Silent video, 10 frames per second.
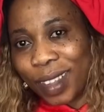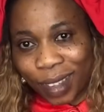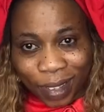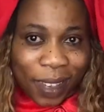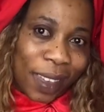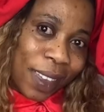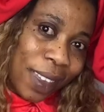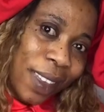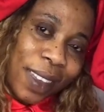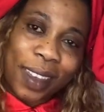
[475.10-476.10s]
money,
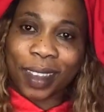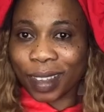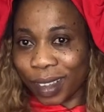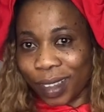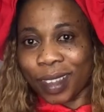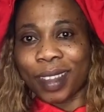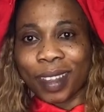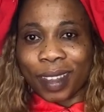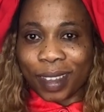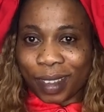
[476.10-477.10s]
but money no
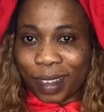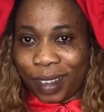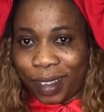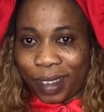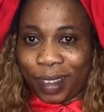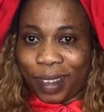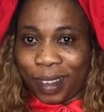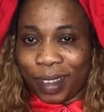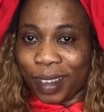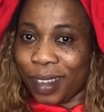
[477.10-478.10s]
go come if you
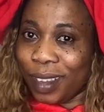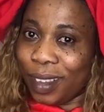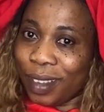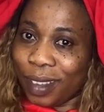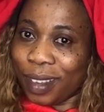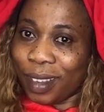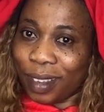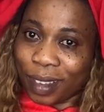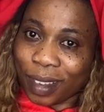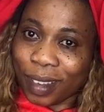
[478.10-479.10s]
no find out.
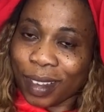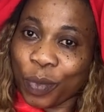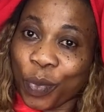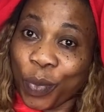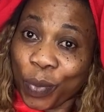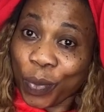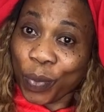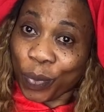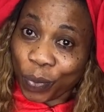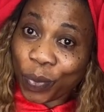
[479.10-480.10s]
See you on my next
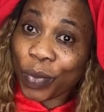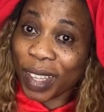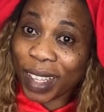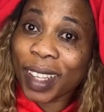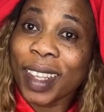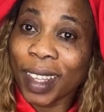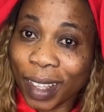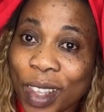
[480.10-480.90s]
video. Bye